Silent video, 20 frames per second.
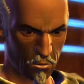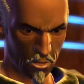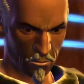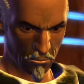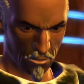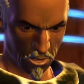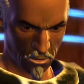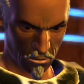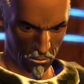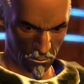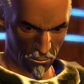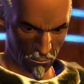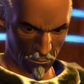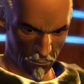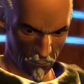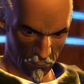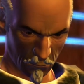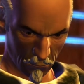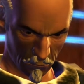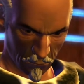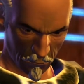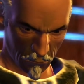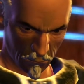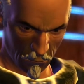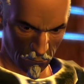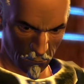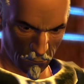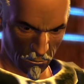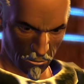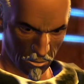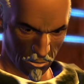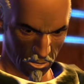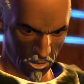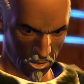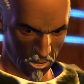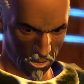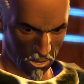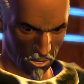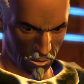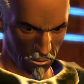326 gear will drop.
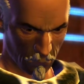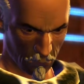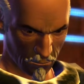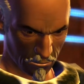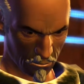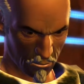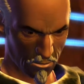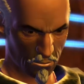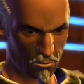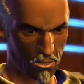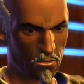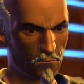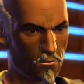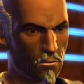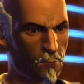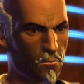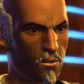326 gear drops in